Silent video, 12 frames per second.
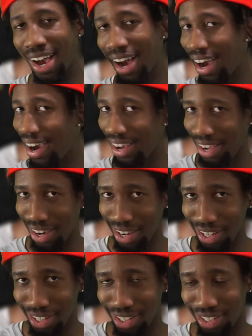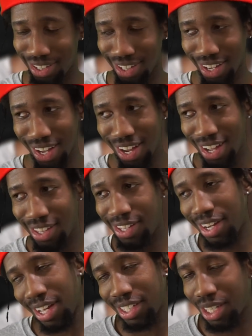Hi guys.
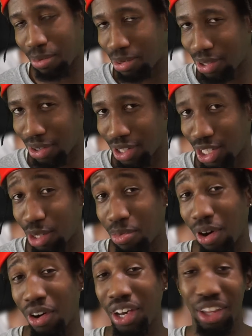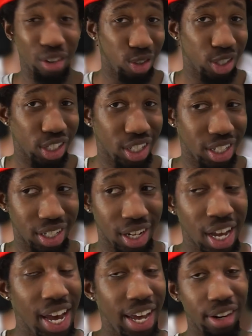Today's episode is about energy,
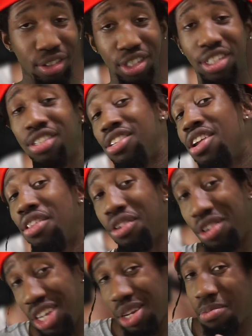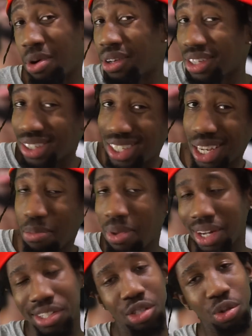and energy is another need more than
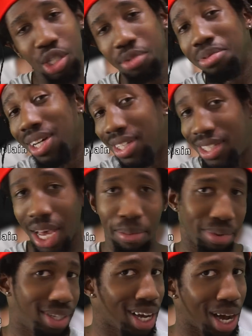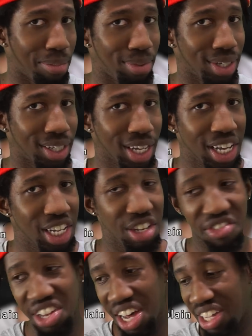ten minutes to explain type of topic.
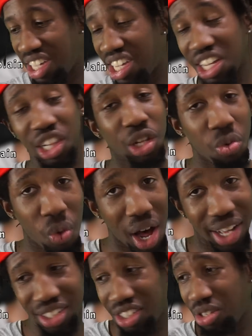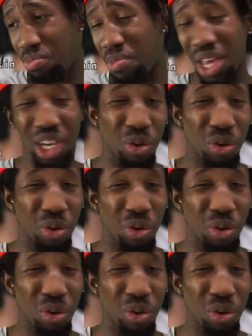You've got kilowatts and